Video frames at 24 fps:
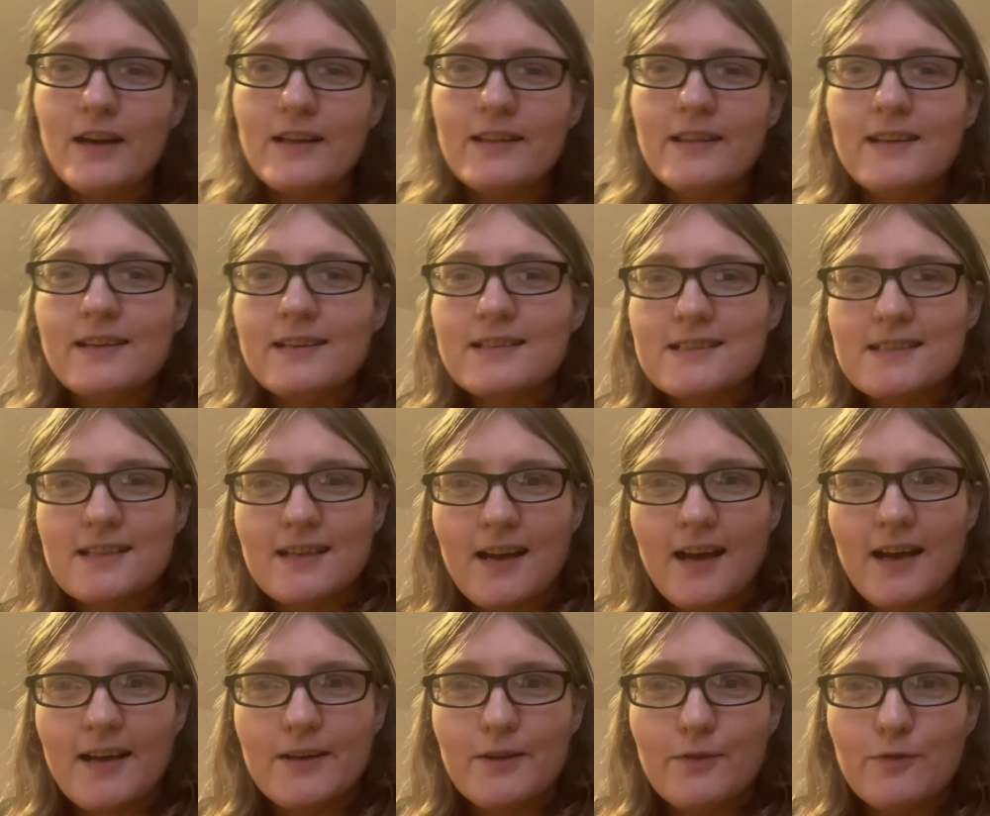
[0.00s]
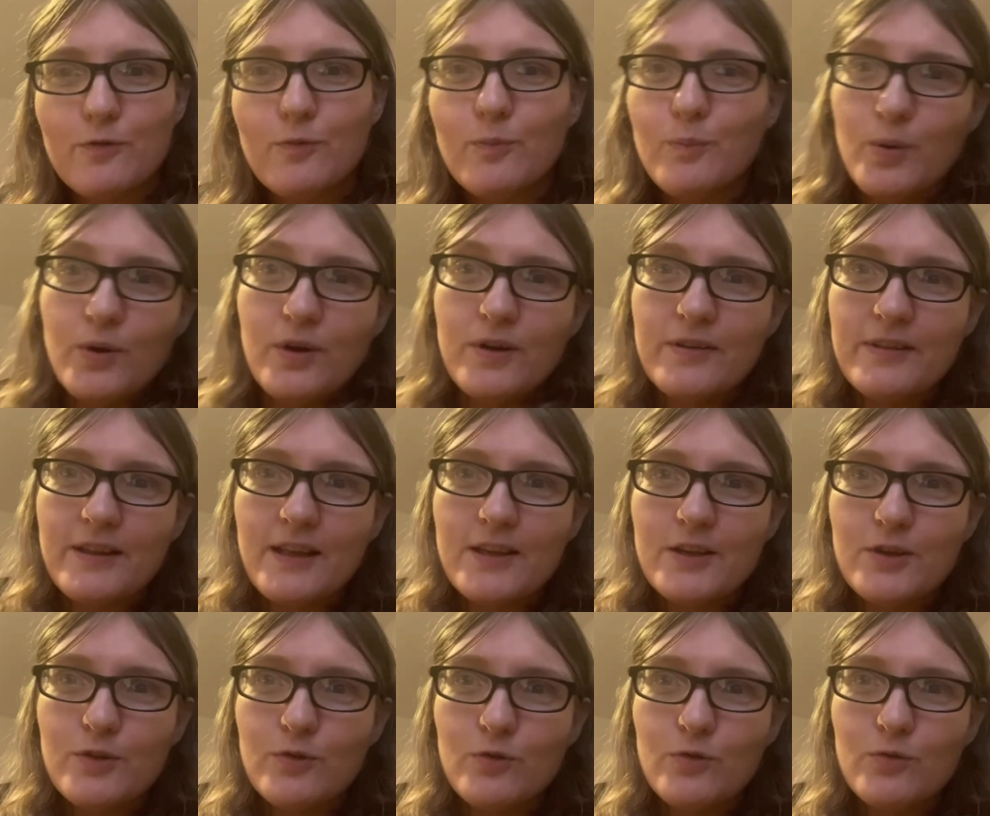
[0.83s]
I think it's the kind of book
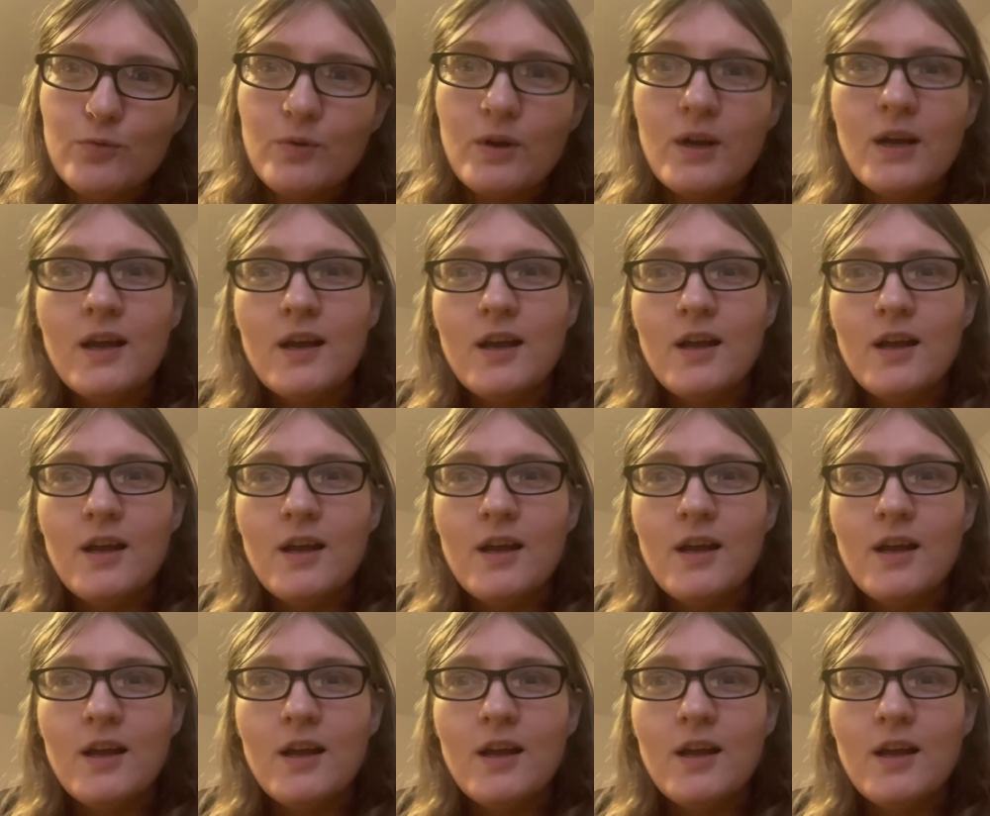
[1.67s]
that you